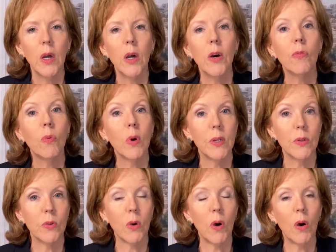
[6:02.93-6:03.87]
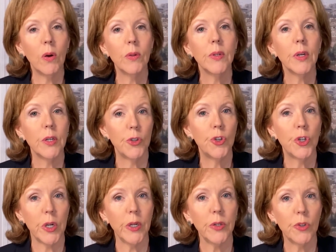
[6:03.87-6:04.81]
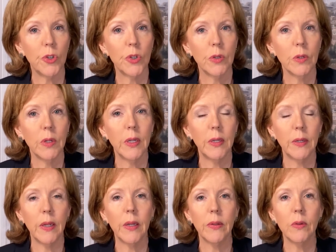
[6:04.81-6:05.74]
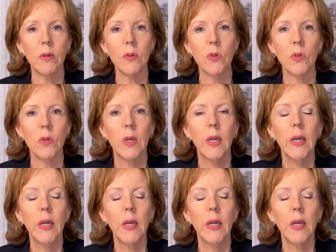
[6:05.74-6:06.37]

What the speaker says: of what is called a judge in English.